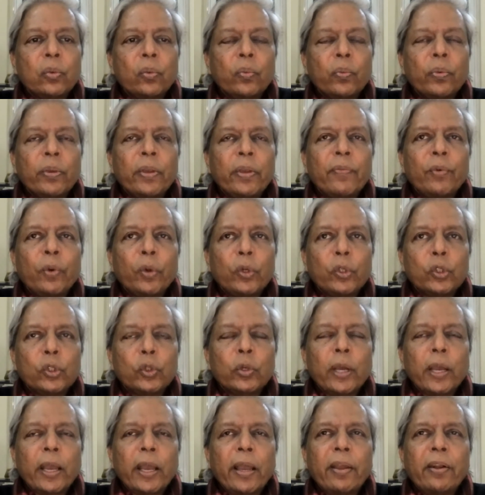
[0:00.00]
we have
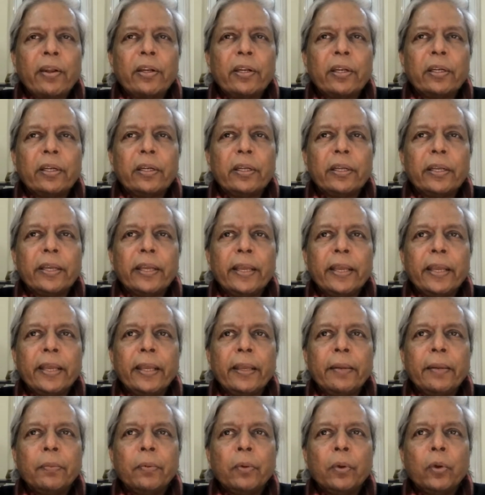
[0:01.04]
also had
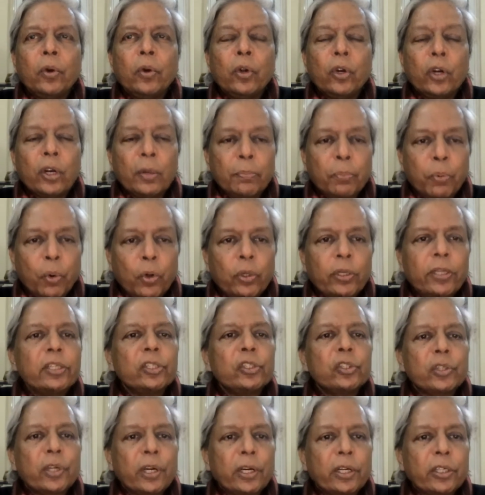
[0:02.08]
a reporting
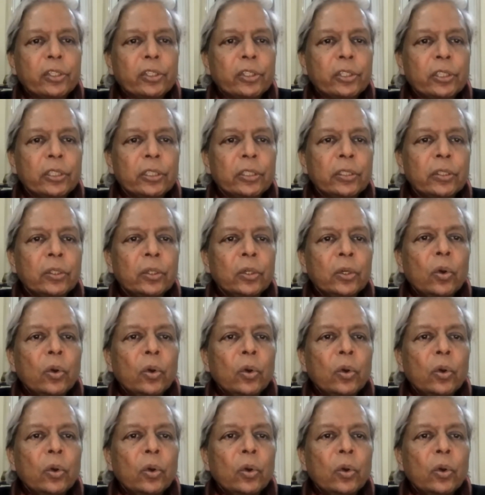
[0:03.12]
structure